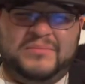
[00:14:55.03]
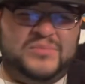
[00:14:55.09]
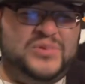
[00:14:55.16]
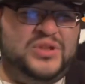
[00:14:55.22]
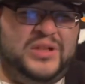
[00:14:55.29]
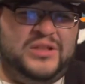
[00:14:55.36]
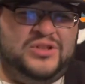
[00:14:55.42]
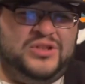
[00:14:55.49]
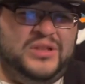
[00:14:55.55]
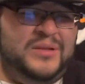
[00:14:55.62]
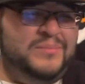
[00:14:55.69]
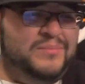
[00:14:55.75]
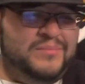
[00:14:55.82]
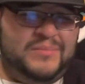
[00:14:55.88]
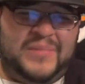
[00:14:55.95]
Trick or
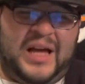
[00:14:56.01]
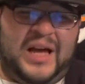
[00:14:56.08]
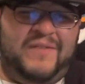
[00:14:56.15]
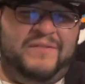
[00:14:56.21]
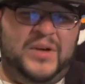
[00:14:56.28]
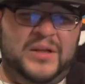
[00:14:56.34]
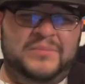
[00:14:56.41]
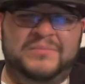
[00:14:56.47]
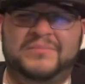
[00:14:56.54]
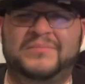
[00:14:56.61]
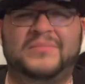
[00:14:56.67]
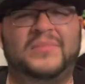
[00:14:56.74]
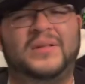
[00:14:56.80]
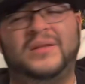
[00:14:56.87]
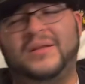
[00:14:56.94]
treat, have fun.
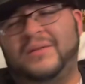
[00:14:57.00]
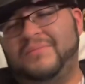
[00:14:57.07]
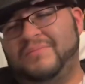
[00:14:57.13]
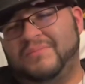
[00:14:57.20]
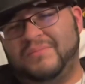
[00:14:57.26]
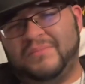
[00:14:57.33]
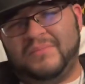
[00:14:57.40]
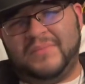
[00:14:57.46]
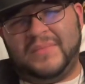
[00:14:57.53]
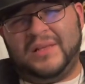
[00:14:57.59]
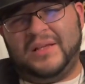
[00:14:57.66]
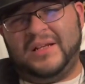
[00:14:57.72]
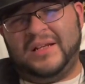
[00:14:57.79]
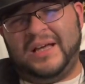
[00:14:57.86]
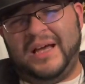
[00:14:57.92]

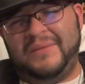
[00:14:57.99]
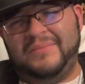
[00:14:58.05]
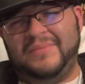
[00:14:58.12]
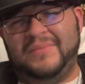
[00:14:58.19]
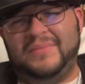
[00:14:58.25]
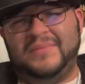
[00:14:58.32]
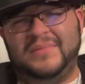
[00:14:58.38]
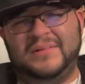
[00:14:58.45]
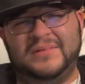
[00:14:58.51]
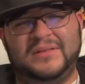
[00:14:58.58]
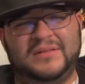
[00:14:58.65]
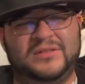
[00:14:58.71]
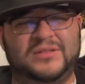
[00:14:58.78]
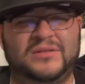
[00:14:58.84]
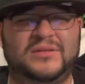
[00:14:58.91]
Good night,
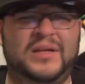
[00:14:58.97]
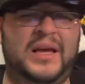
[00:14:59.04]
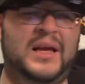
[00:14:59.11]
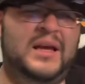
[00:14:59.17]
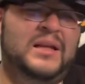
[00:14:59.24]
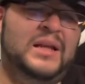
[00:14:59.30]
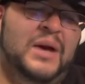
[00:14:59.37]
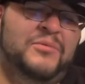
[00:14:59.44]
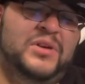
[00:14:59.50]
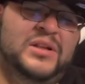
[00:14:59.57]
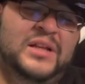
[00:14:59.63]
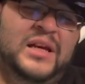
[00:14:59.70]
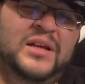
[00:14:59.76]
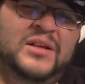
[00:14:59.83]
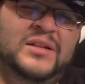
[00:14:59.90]
and have a
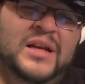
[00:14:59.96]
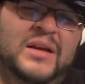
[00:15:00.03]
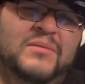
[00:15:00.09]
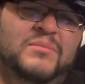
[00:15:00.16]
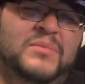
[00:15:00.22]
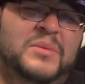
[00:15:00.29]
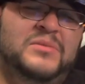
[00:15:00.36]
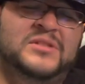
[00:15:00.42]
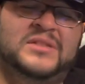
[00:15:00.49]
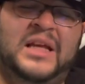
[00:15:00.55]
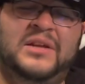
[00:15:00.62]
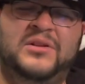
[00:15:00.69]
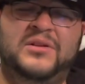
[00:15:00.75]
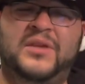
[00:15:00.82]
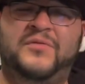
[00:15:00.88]
good day and good night. Remember,
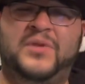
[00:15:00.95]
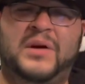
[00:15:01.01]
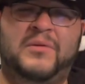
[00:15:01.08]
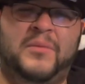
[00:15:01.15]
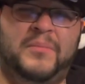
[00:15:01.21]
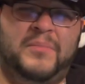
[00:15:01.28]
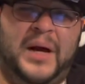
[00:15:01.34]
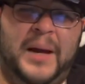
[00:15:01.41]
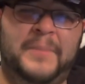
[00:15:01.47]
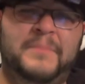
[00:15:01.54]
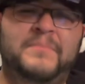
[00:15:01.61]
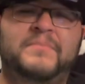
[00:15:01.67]
stay nerdy forever. Bye.